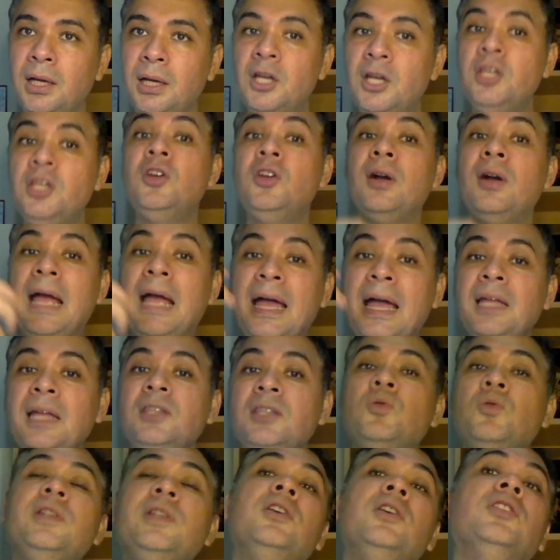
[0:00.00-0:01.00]
Your
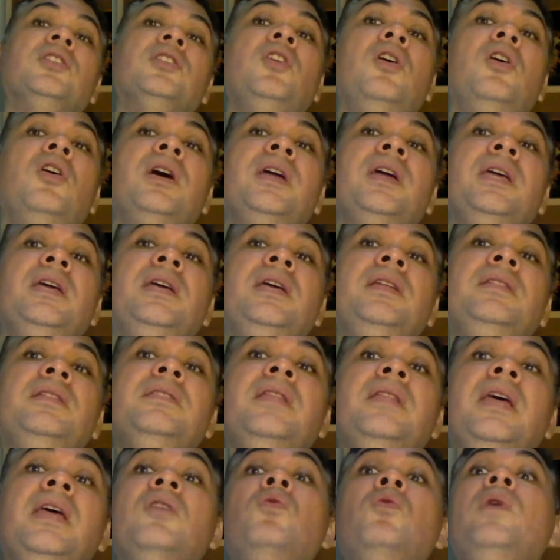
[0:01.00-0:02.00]
hands, when you're talking, they
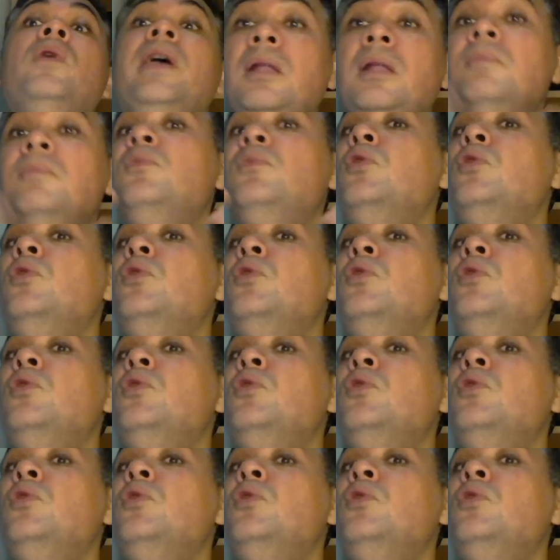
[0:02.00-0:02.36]
will move